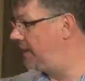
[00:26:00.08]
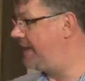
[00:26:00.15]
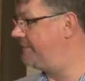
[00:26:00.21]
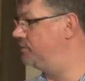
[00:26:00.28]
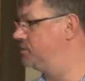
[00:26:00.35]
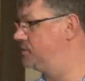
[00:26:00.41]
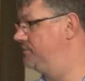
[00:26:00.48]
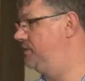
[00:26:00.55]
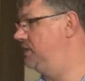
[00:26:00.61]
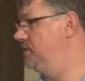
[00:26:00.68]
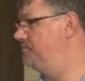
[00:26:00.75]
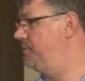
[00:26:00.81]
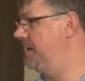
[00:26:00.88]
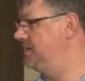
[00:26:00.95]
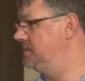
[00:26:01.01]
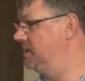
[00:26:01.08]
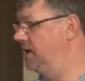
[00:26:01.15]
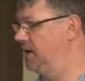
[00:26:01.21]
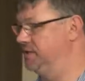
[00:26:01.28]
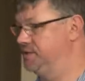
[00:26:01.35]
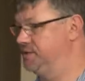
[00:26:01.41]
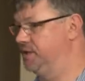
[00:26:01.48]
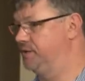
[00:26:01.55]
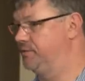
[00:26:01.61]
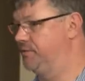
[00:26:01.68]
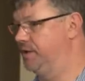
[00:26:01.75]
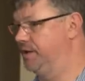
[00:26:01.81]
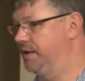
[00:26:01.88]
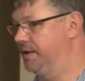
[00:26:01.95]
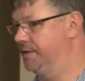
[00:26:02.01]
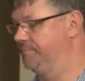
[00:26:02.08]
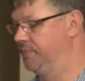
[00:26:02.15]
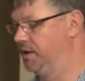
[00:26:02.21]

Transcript: levels of these baselines that are running.